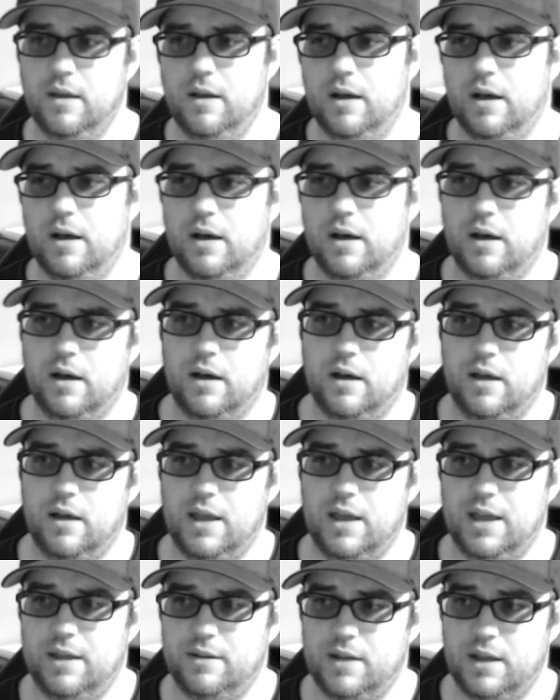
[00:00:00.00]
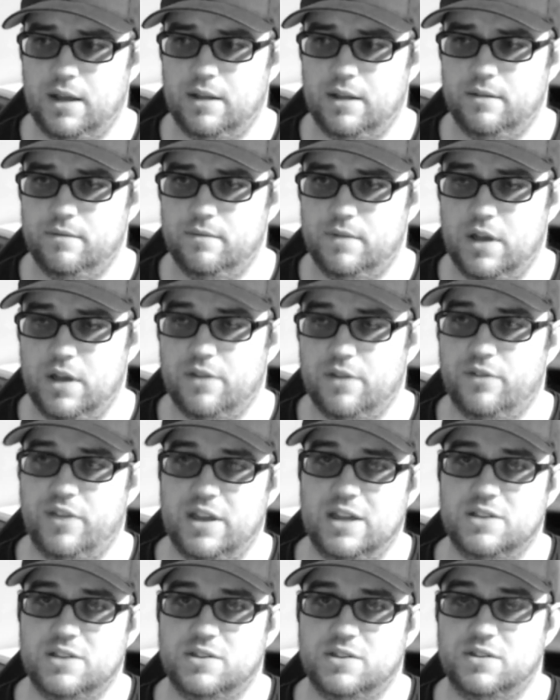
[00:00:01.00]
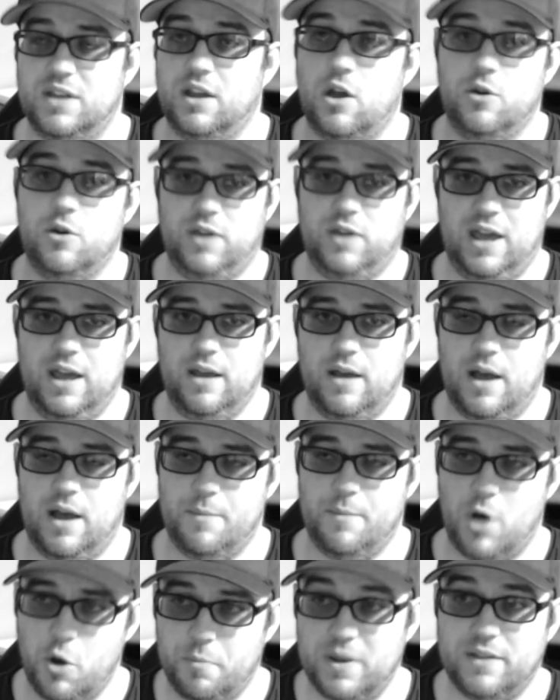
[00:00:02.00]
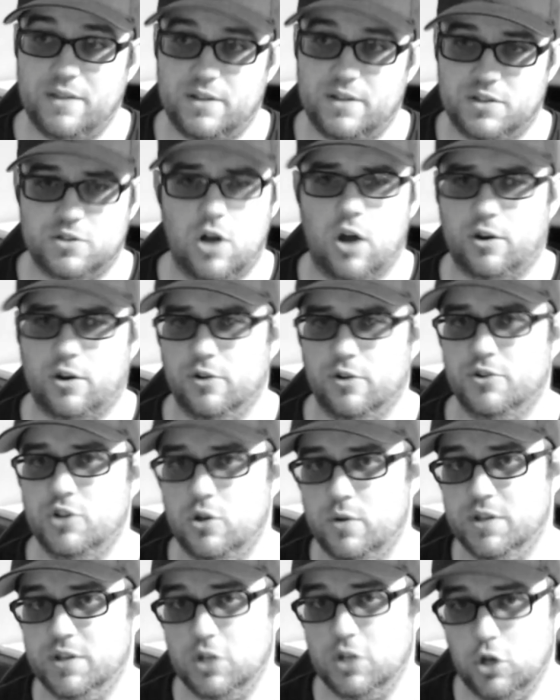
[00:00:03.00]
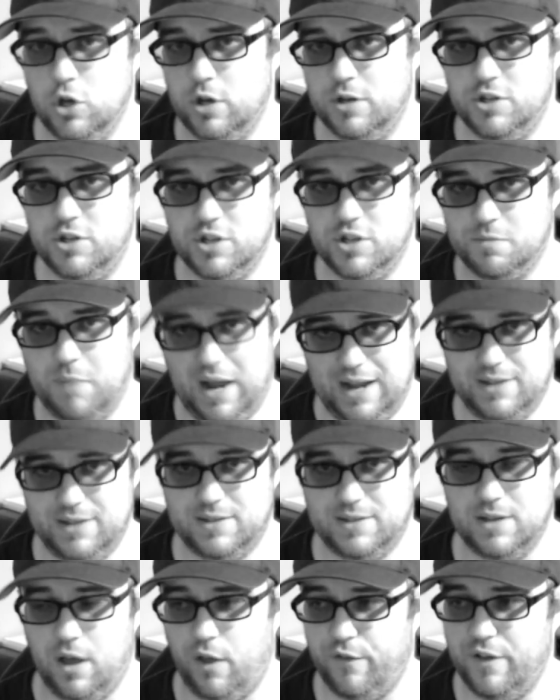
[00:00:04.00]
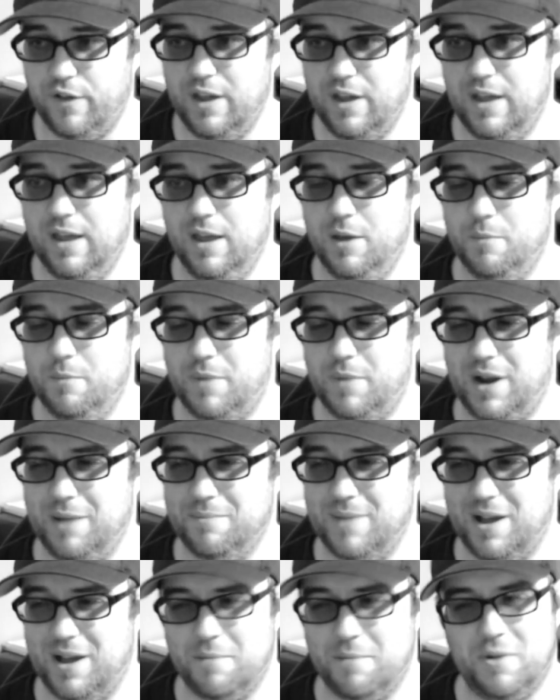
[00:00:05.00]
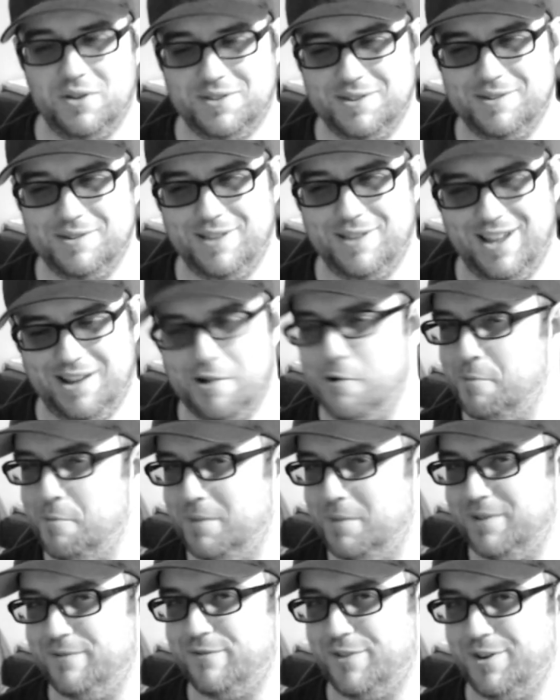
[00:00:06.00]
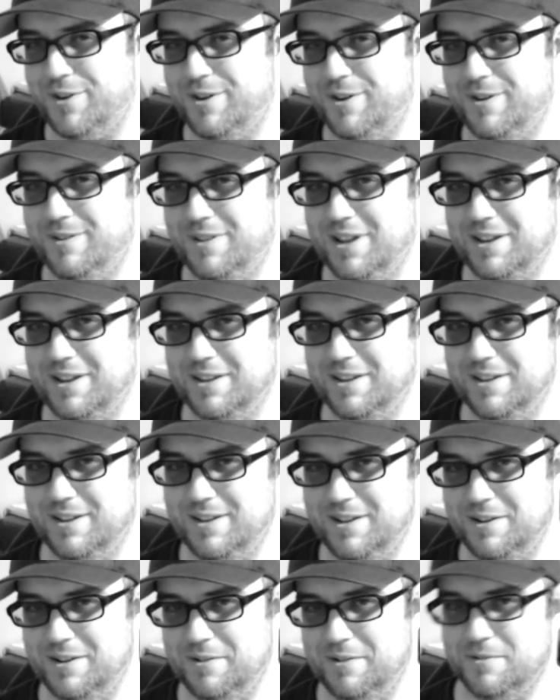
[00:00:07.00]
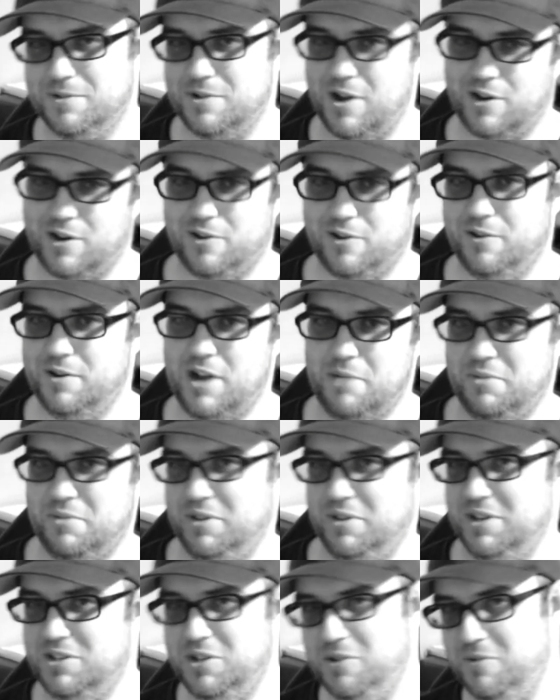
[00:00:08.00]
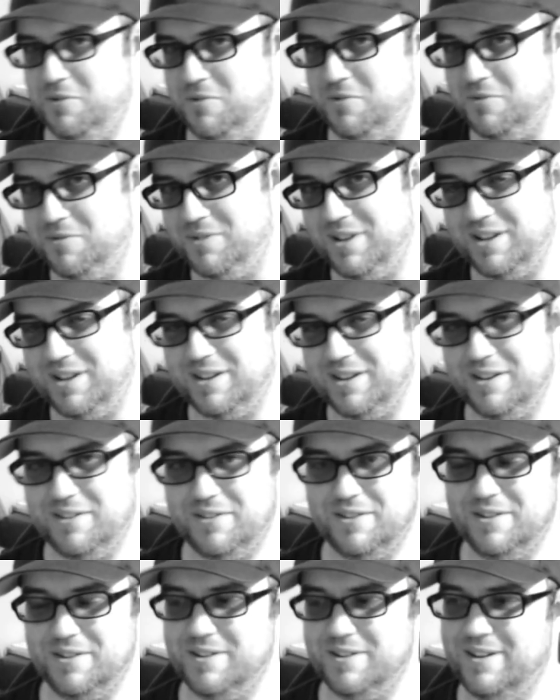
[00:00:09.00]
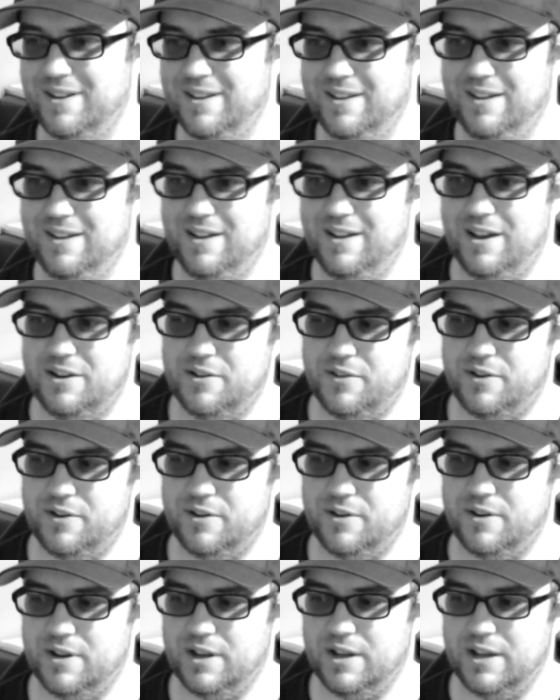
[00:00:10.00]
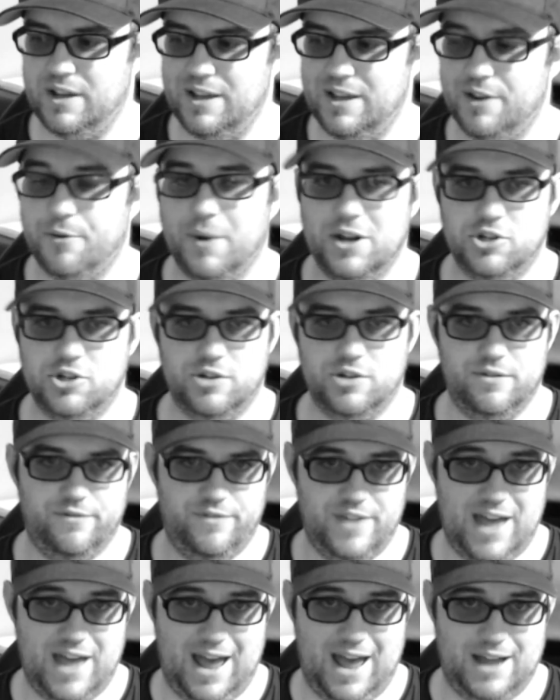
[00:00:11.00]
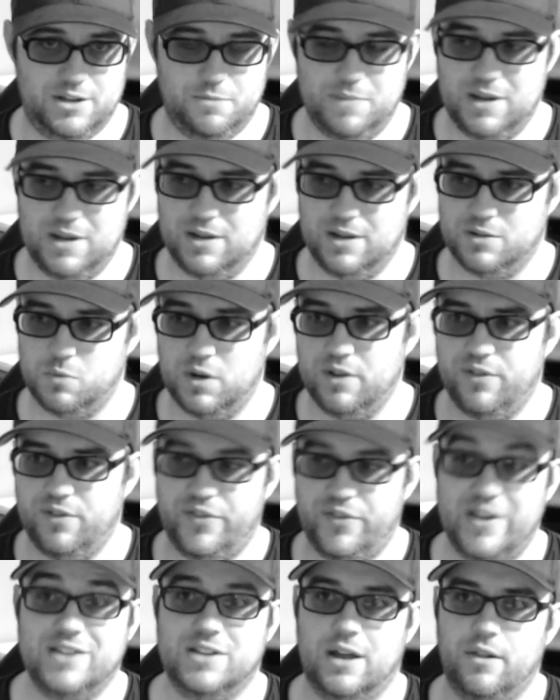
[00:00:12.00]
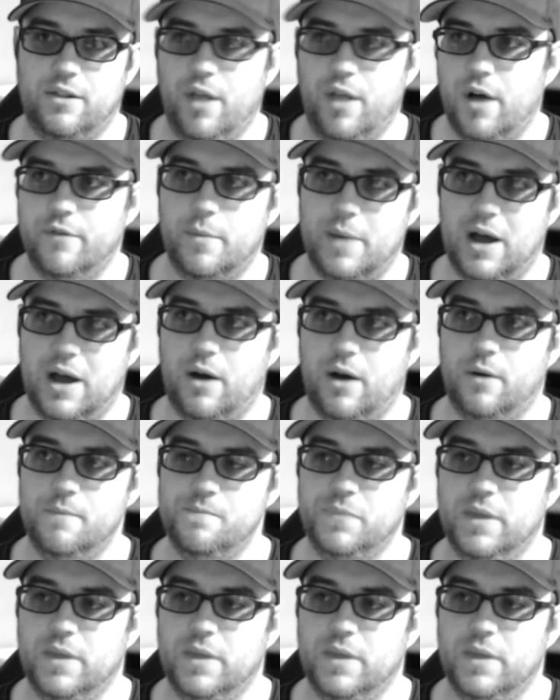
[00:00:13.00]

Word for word: Uh, and and the other thing is is like okay, I'm hoping that Stalker Two is good just by itself, but I'm I'm also like hoping for like a you know Stalker Anomaly Two, like another another uh, iteration of that because one of the things I love about